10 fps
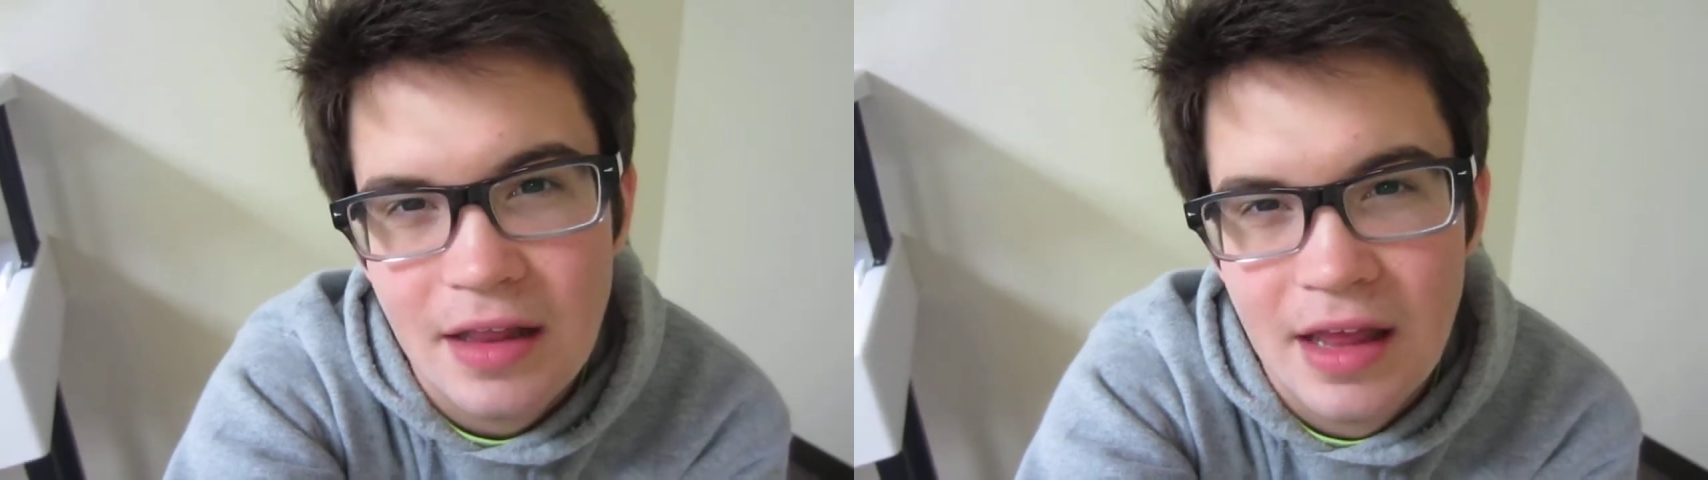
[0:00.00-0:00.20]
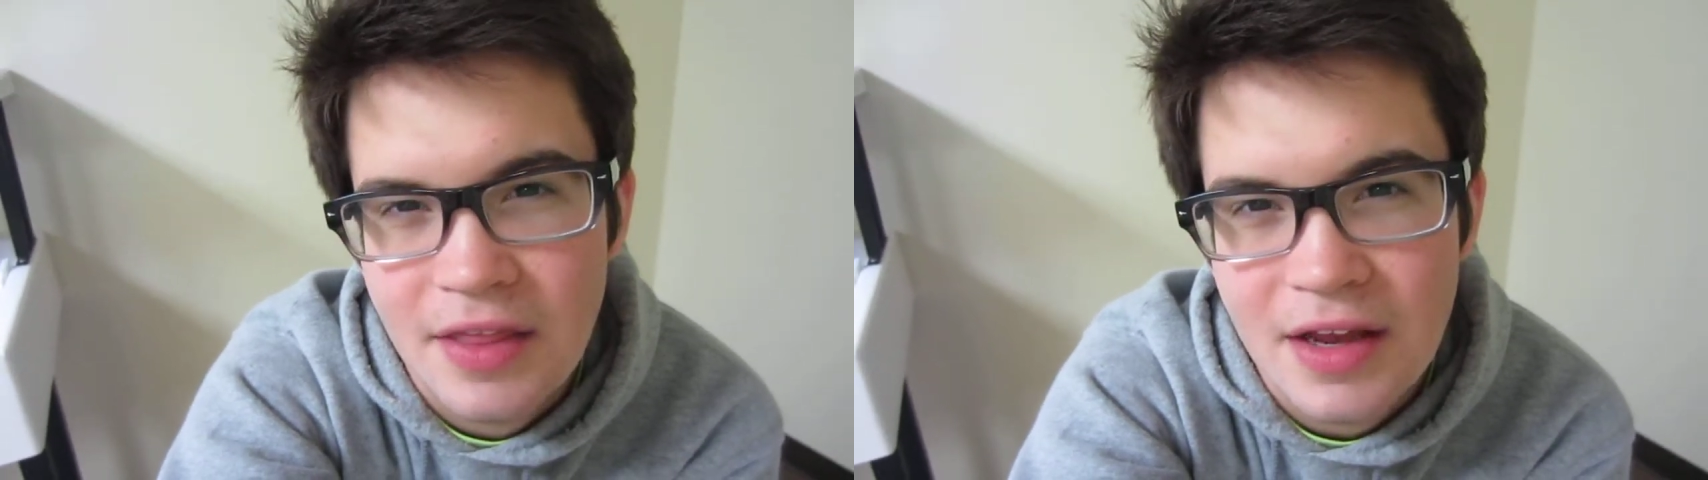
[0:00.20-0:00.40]

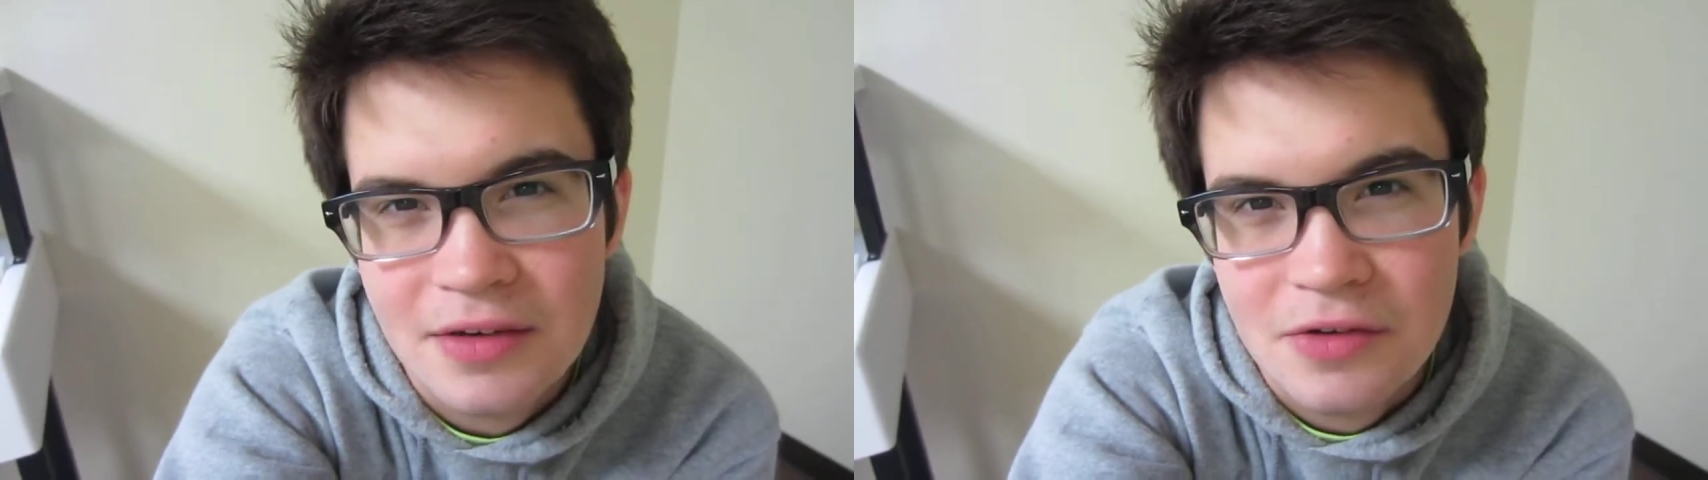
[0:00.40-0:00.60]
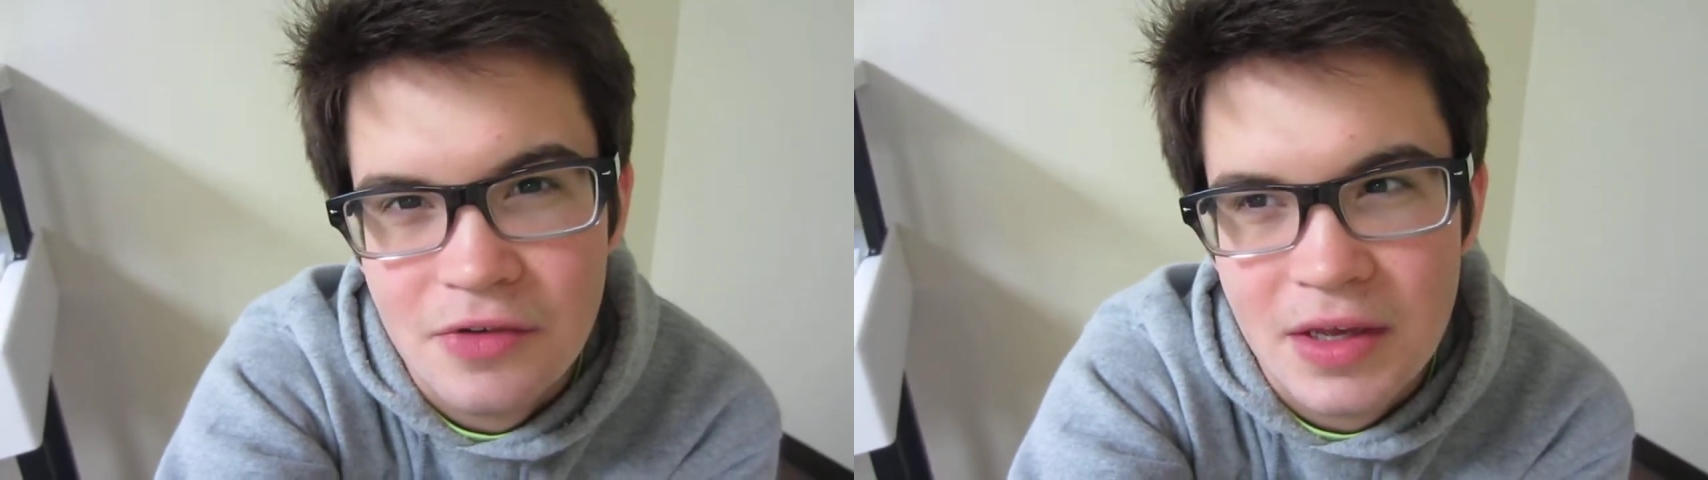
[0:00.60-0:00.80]
I think I
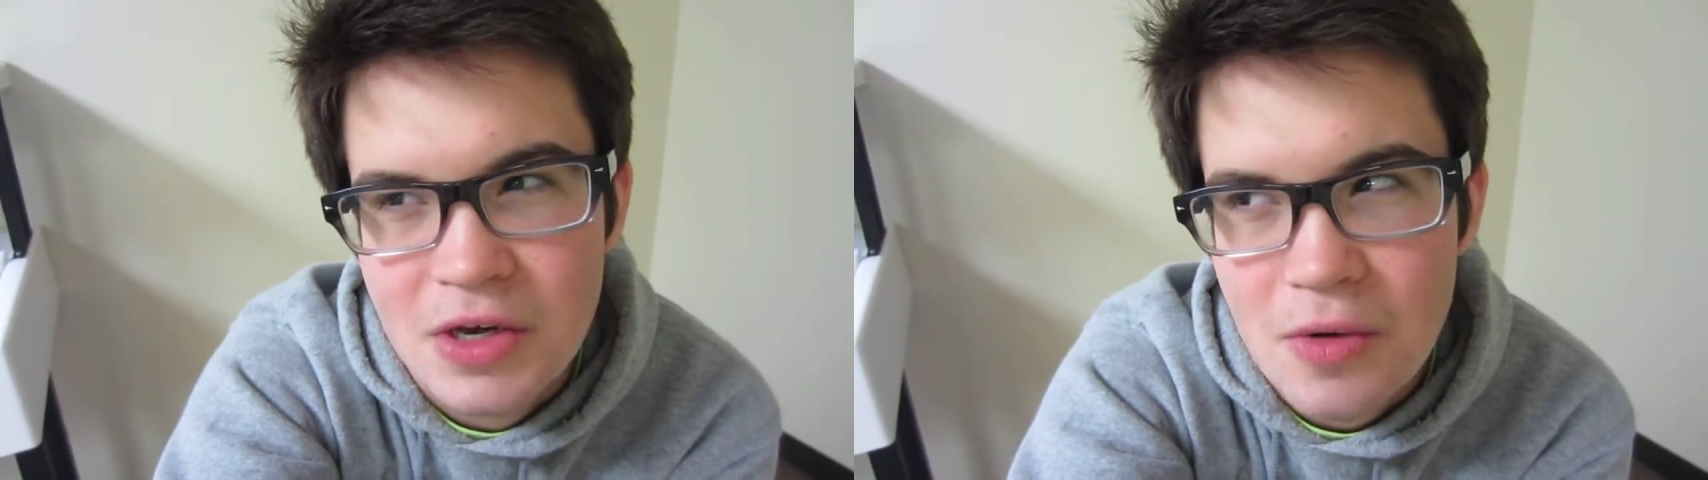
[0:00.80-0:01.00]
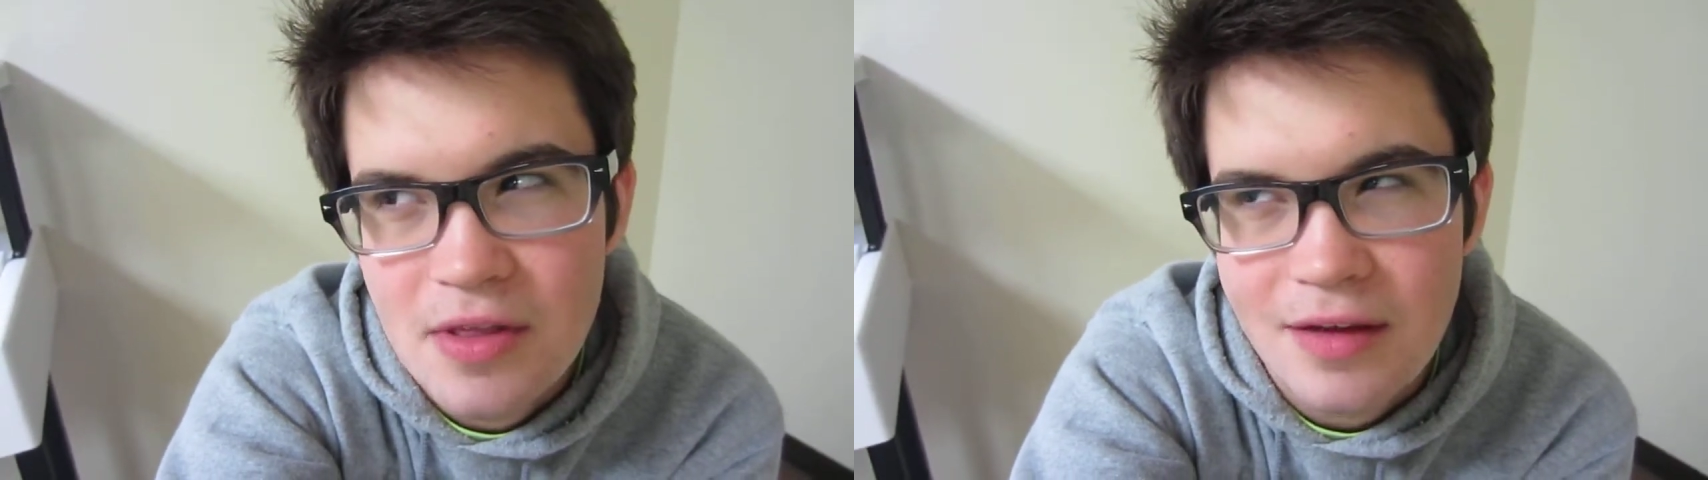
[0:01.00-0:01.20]
told you like
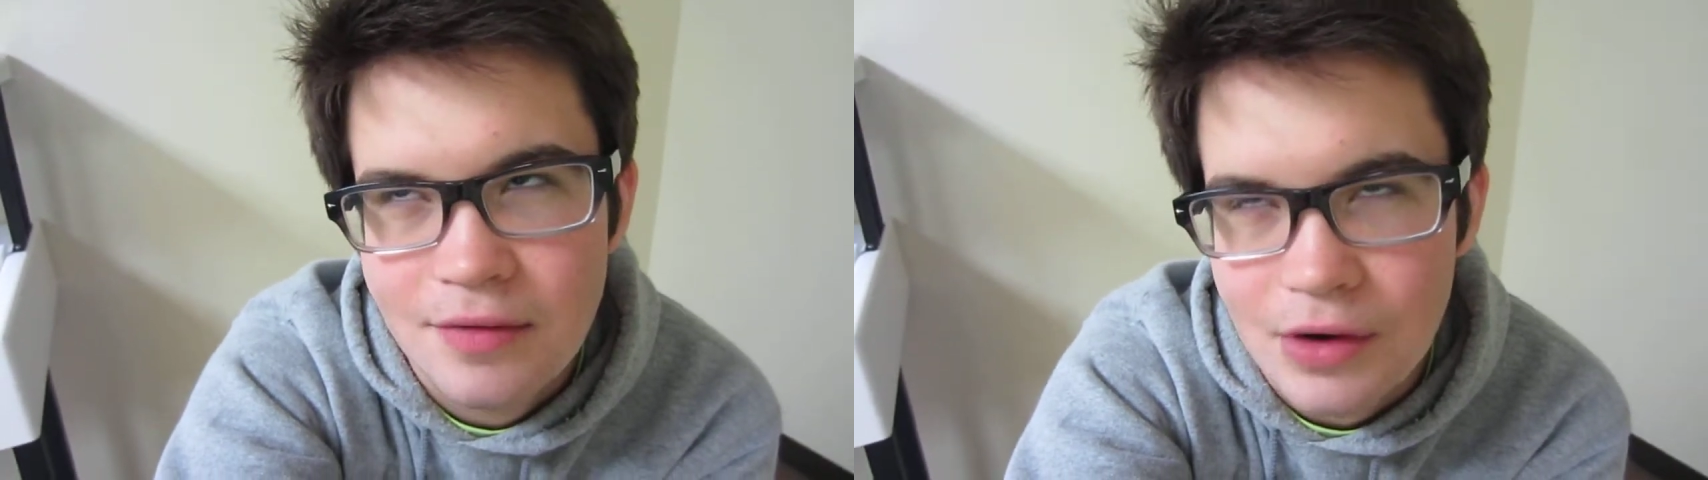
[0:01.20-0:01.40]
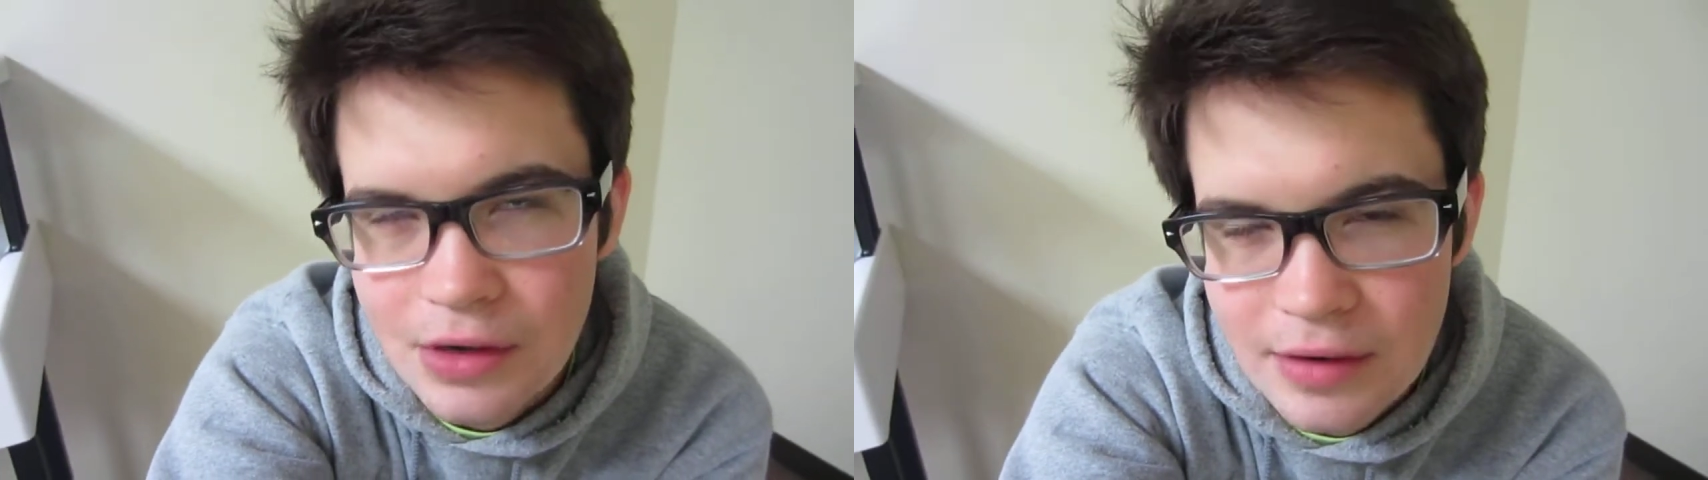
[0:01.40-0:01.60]
no one's
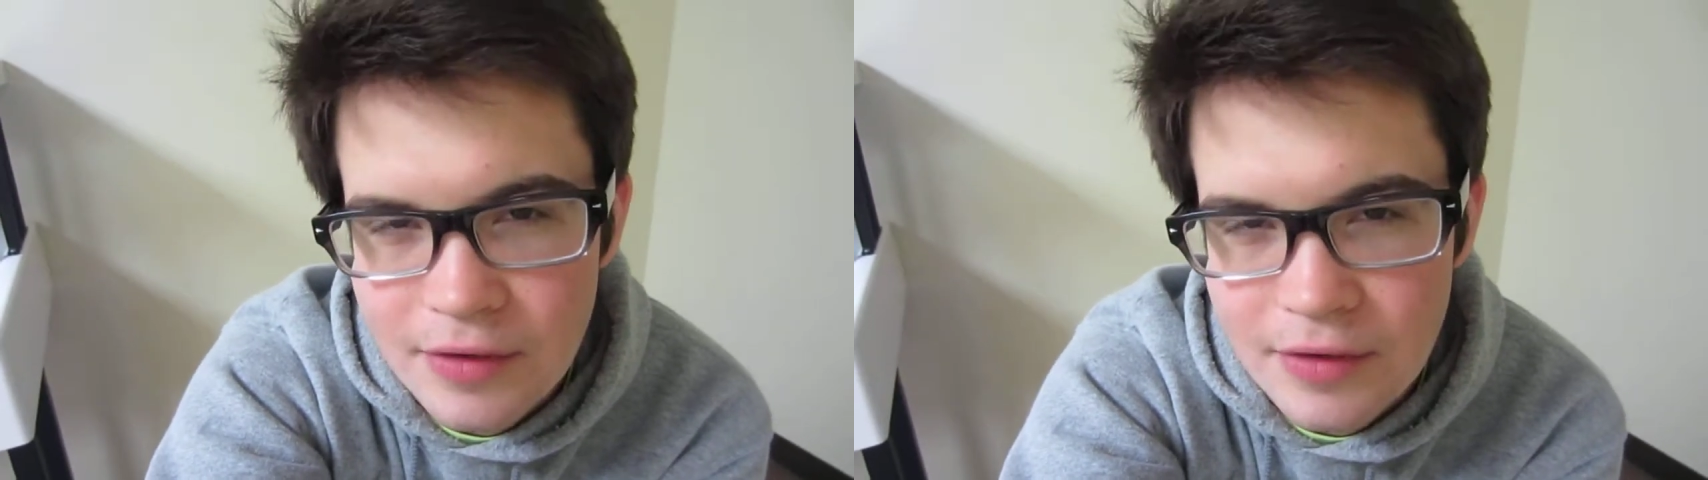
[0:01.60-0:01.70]
ever heard